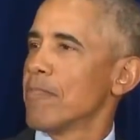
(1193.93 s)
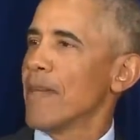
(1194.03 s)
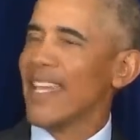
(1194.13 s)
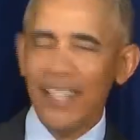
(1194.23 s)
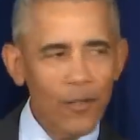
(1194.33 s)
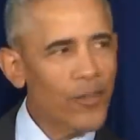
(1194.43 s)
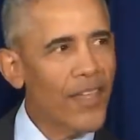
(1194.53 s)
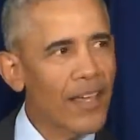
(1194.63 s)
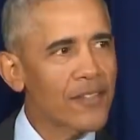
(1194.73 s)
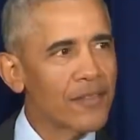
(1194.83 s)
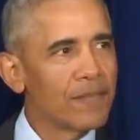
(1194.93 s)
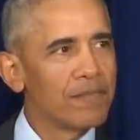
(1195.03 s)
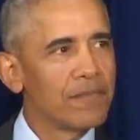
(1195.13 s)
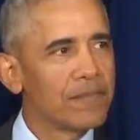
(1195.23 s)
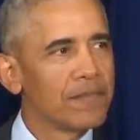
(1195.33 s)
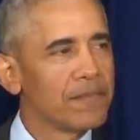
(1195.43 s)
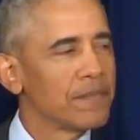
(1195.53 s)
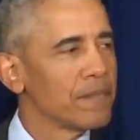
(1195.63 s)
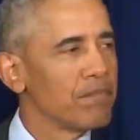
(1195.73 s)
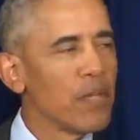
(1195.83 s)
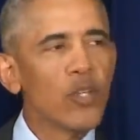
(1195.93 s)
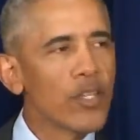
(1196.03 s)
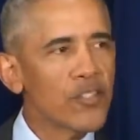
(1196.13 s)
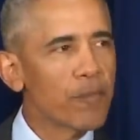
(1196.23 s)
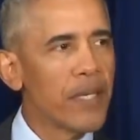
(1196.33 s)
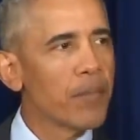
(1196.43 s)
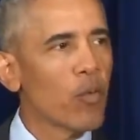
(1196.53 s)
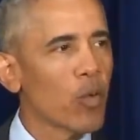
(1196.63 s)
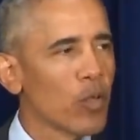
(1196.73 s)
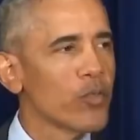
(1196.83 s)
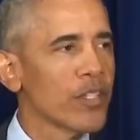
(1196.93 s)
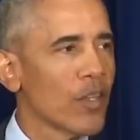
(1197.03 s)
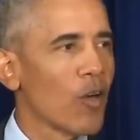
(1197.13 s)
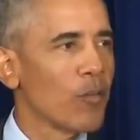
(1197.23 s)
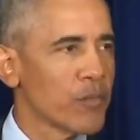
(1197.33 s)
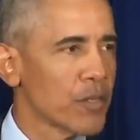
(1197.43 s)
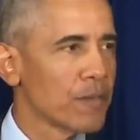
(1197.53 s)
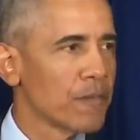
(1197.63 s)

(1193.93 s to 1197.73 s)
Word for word: eight hundred thousand. Millions of people were losing their homes.